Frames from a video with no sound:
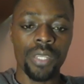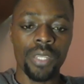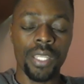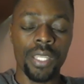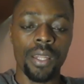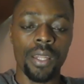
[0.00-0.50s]
in
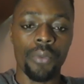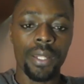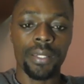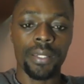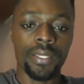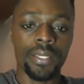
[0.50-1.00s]
a well
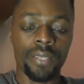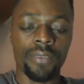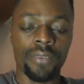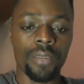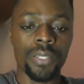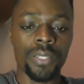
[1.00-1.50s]
lit
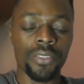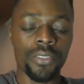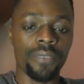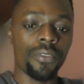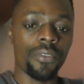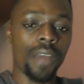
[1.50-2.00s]
environment. So if
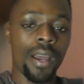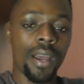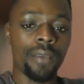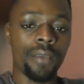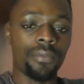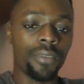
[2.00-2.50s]
you
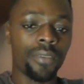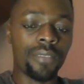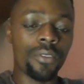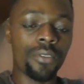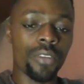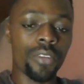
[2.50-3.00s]

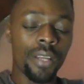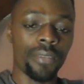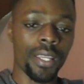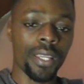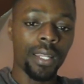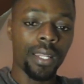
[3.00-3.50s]
don't have like
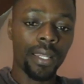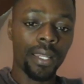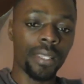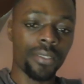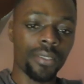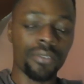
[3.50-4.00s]
a light,
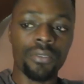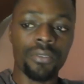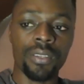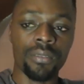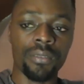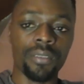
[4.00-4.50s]

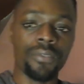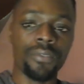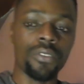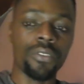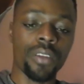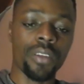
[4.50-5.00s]
if you don't
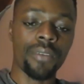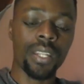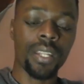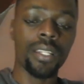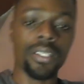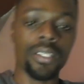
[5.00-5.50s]
have a ring
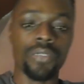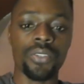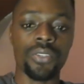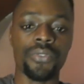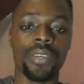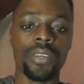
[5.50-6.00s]
light, you want to
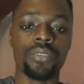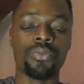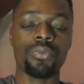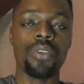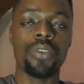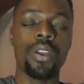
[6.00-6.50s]
try to
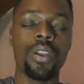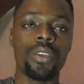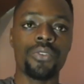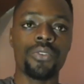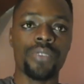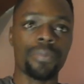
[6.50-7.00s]
use
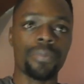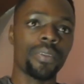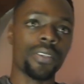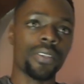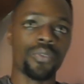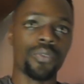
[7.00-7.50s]
a place
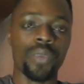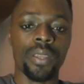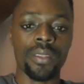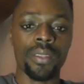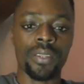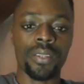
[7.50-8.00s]
where there
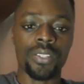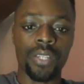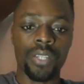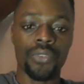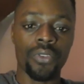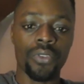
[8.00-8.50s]
is
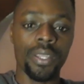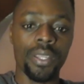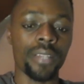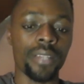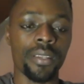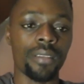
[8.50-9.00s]
natural light,
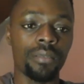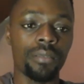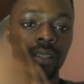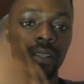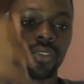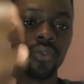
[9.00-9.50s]
like next
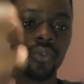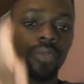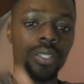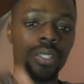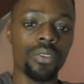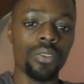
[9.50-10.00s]
to a
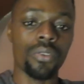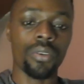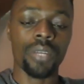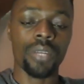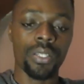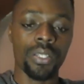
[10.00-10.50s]
window or a
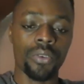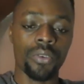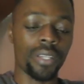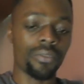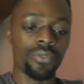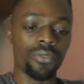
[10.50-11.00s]
door. And
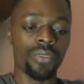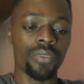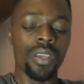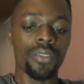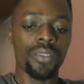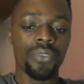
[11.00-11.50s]
also
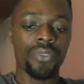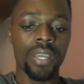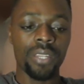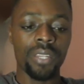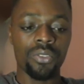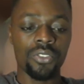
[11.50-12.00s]
try
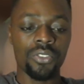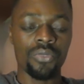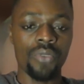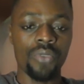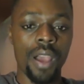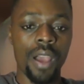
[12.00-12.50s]
not to
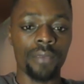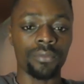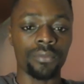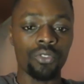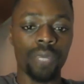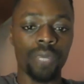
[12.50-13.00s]
have too
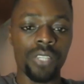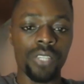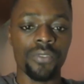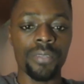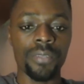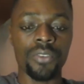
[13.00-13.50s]
much of it,
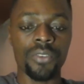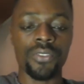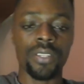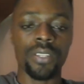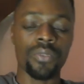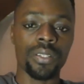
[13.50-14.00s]
because that
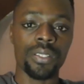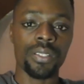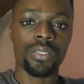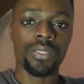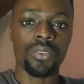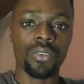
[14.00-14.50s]
will
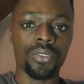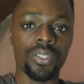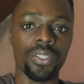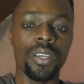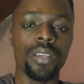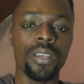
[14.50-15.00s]
distort
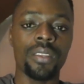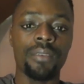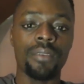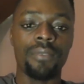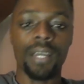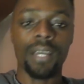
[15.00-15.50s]
the
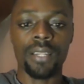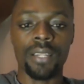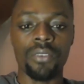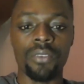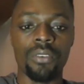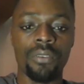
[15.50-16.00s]
value
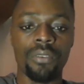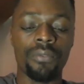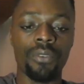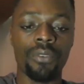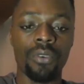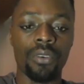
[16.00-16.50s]
of
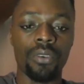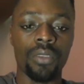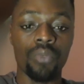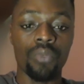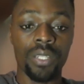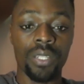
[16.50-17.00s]
the
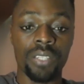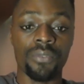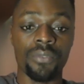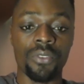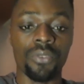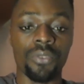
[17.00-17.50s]
quality of
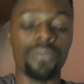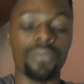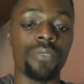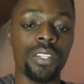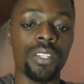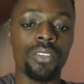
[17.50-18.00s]
your
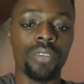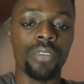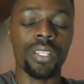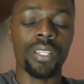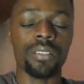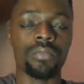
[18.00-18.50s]
video,
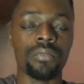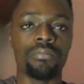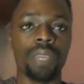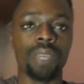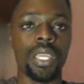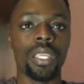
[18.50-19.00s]
and
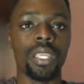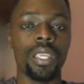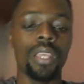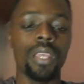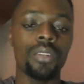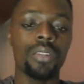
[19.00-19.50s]
may
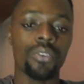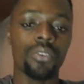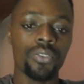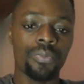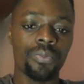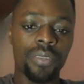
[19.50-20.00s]
not
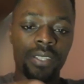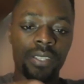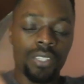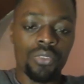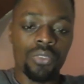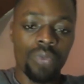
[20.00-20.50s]
present
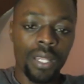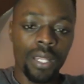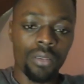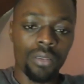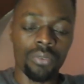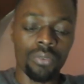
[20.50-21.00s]
you well, or
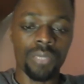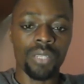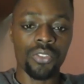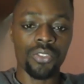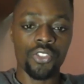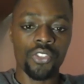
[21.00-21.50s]
may not
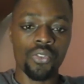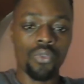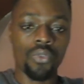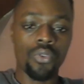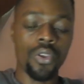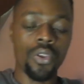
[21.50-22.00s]
show
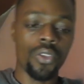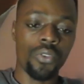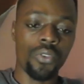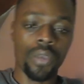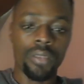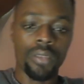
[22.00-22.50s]
your
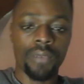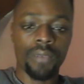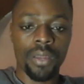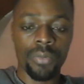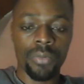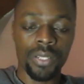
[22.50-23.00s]

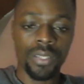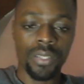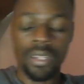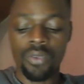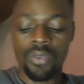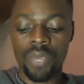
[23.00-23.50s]
environment
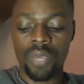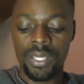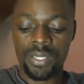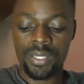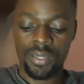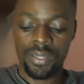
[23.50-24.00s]
quite
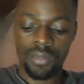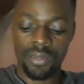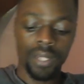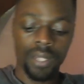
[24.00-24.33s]
well.